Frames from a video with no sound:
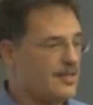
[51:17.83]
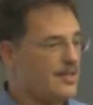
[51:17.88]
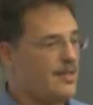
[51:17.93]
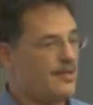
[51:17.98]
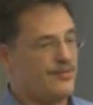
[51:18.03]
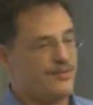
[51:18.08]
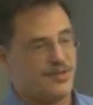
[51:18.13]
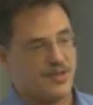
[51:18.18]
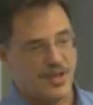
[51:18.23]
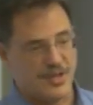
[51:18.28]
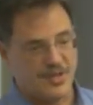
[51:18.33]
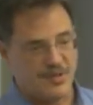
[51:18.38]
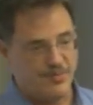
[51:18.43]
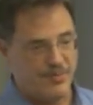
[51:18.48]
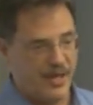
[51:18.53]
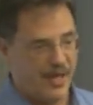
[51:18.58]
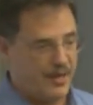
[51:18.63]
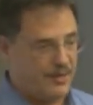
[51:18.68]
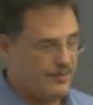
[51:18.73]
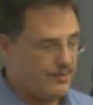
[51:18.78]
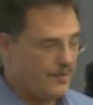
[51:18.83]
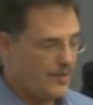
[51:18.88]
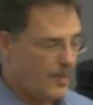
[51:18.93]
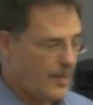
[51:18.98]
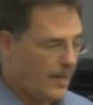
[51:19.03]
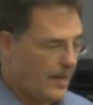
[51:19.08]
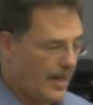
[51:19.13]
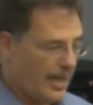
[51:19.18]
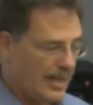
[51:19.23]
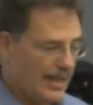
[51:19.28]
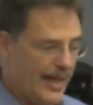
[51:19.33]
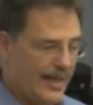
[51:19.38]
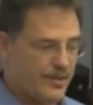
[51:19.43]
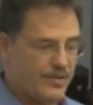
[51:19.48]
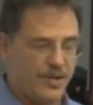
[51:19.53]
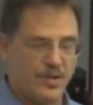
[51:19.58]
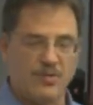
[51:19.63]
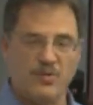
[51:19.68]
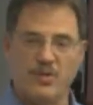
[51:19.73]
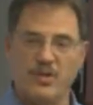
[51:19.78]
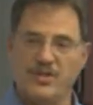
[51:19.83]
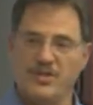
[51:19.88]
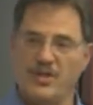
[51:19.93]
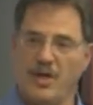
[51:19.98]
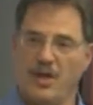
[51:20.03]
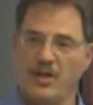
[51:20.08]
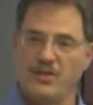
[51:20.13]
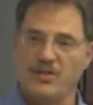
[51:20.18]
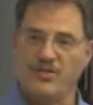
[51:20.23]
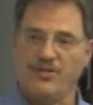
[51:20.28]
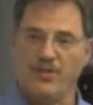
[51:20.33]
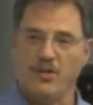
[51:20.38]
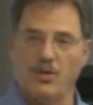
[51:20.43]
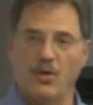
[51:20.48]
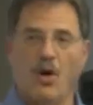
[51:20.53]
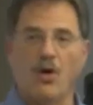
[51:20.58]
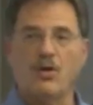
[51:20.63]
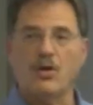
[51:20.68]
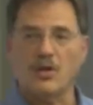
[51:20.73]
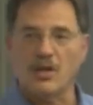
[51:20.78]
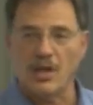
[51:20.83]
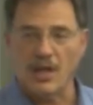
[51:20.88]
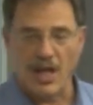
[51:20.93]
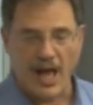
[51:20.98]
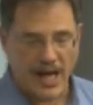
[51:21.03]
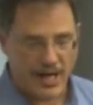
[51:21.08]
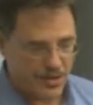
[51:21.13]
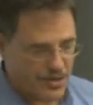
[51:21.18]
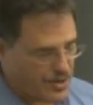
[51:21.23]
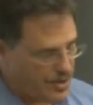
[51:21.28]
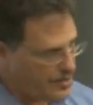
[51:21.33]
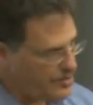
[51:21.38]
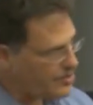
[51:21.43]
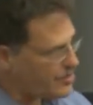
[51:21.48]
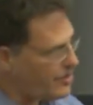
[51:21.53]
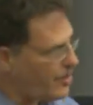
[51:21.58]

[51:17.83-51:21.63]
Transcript: There have just been election results for local elections.